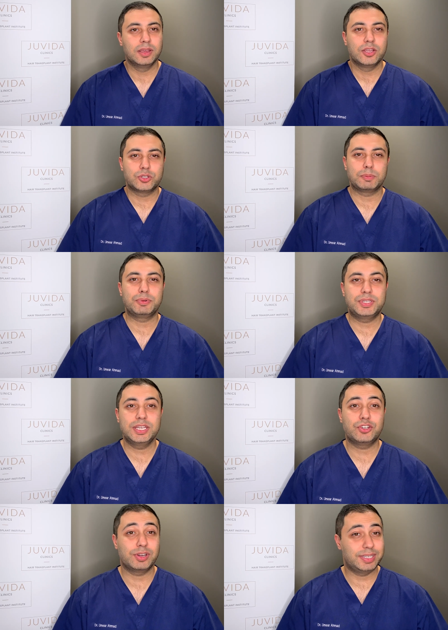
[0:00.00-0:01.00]
So the
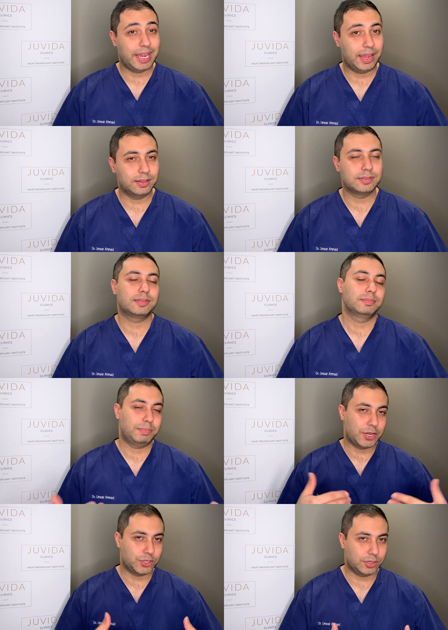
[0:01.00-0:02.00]
procedure entails,
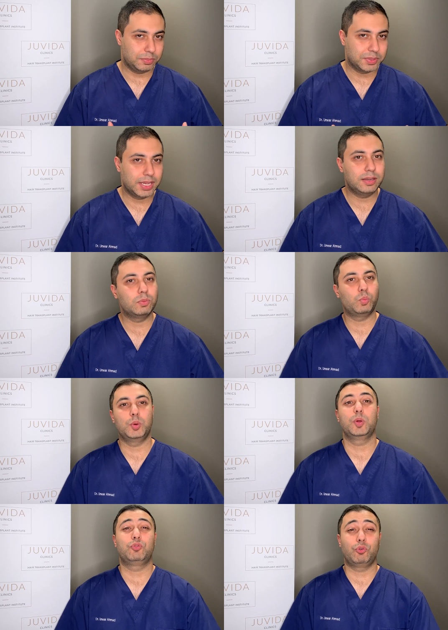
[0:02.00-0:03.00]
patient comes in, we
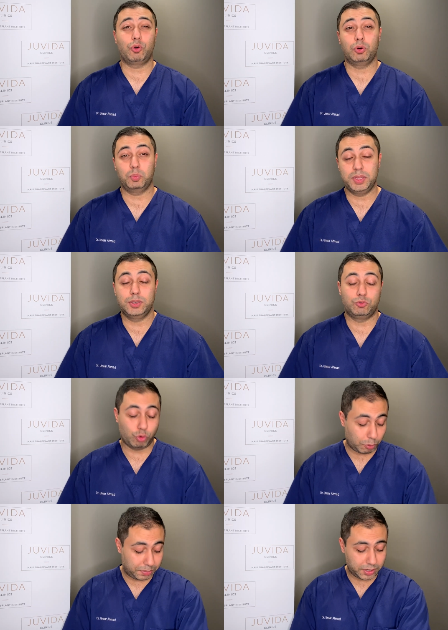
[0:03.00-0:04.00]
draw
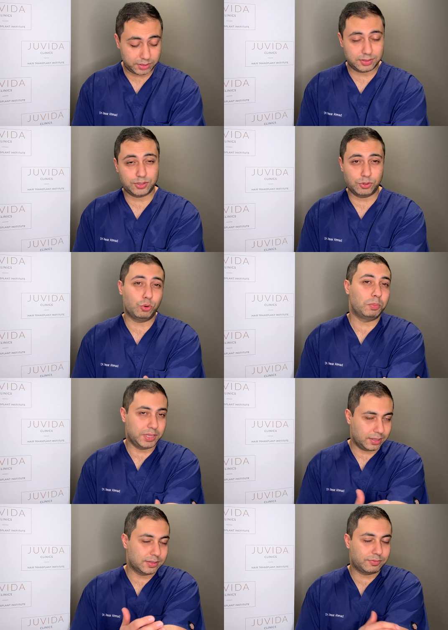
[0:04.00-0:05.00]
blood, so normally
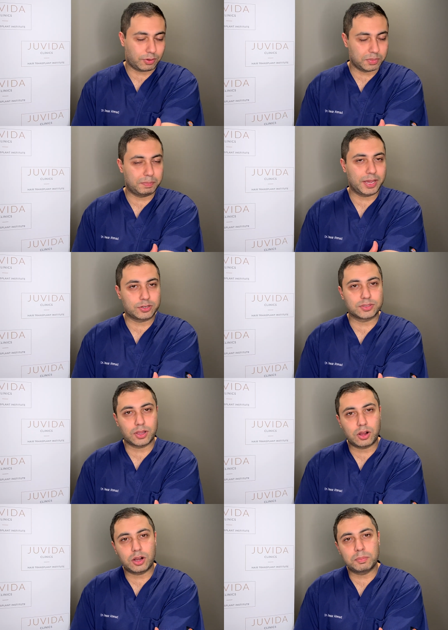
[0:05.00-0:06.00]
that's from the patient's
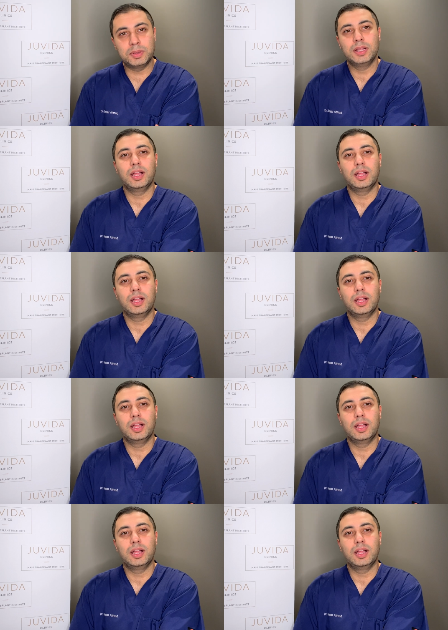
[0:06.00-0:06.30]
arm.